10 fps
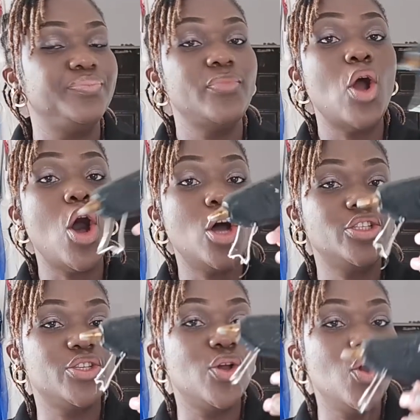
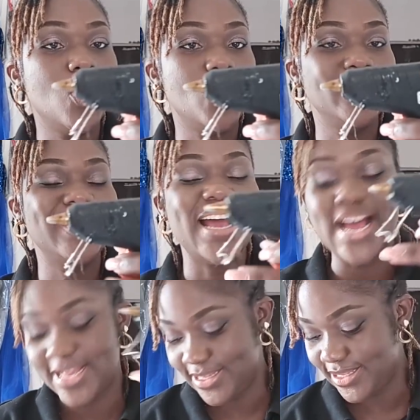hot gun
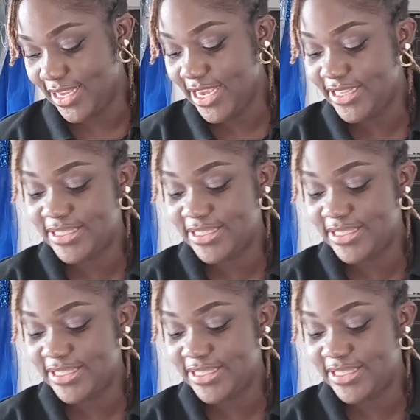and its